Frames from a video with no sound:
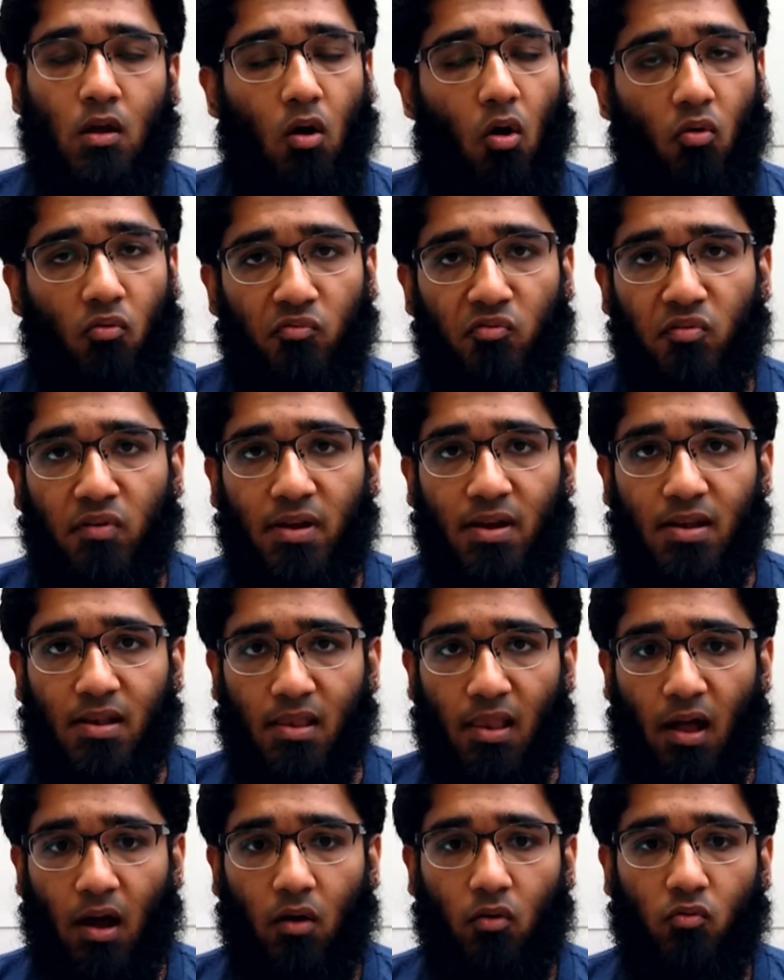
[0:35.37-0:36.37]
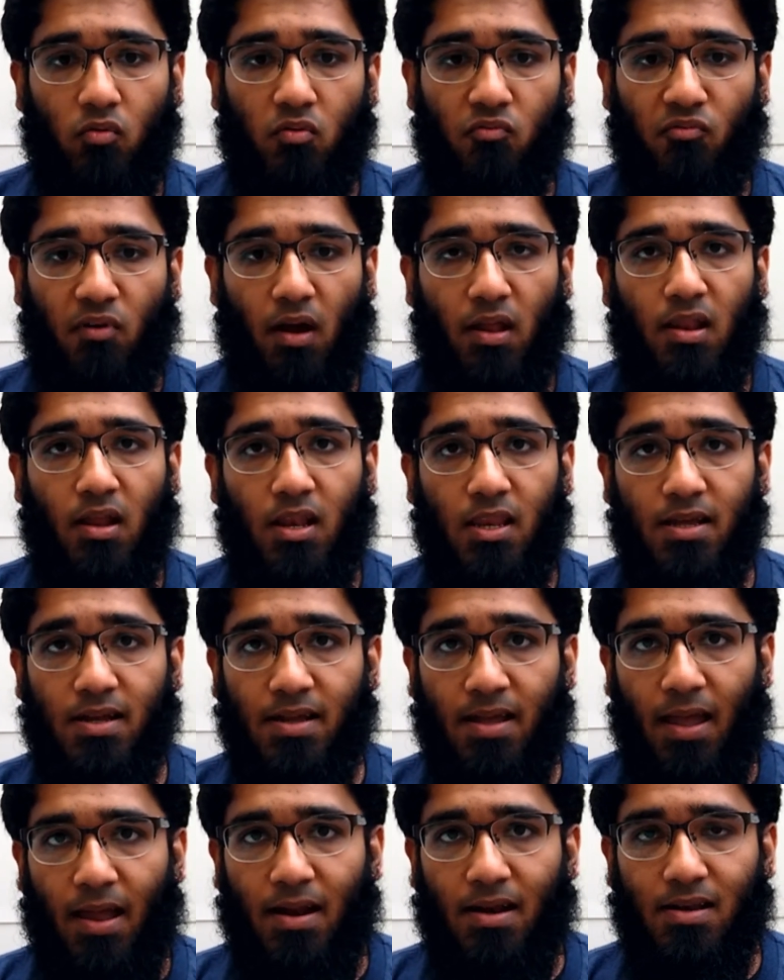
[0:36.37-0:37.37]
of wait, now we finally
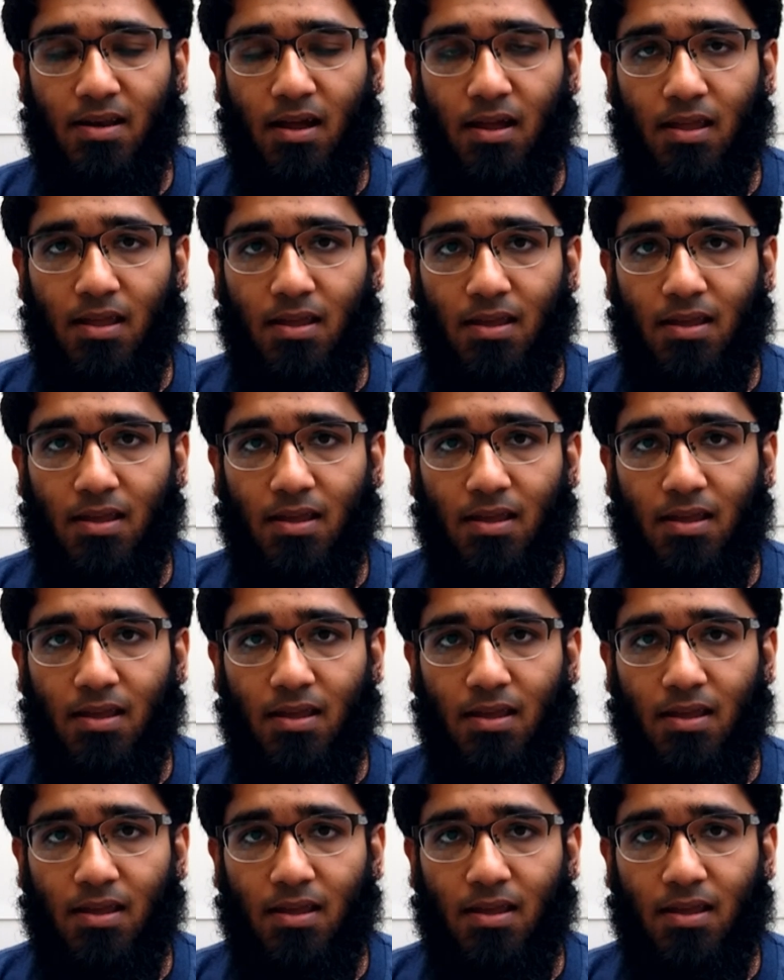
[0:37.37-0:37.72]
get the